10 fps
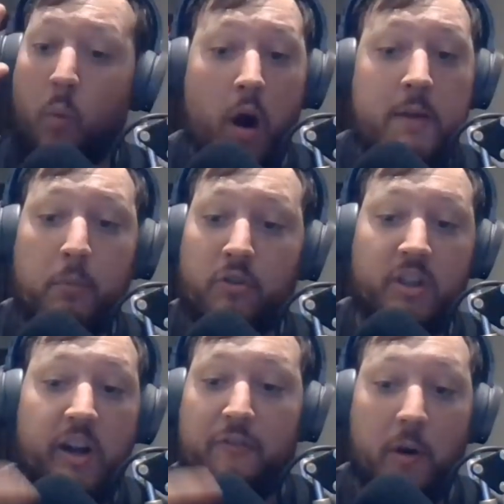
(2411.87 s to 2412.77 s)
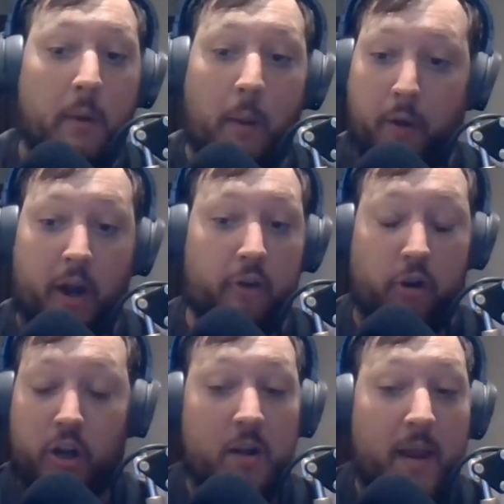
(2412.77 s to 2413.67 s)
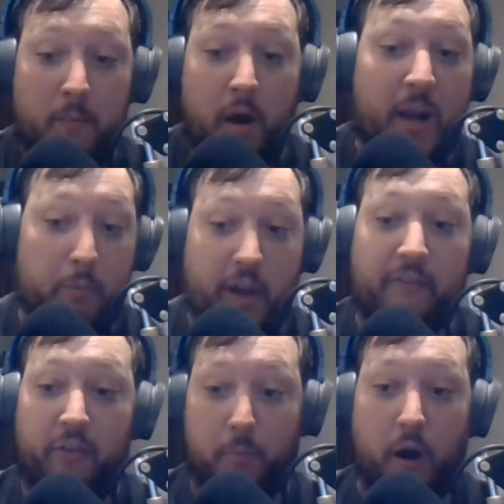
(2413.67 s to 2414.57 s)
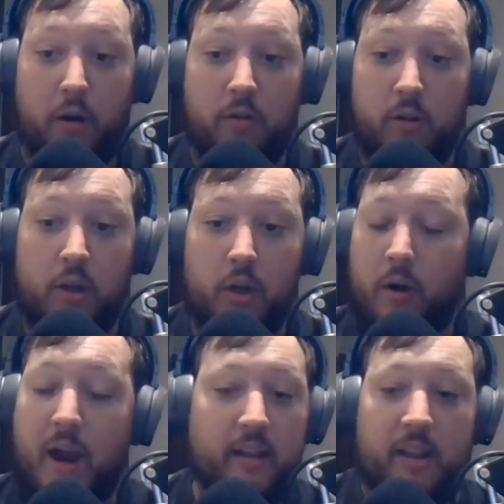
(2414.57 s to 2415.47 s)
1% of football players are going to make money playing football. Right?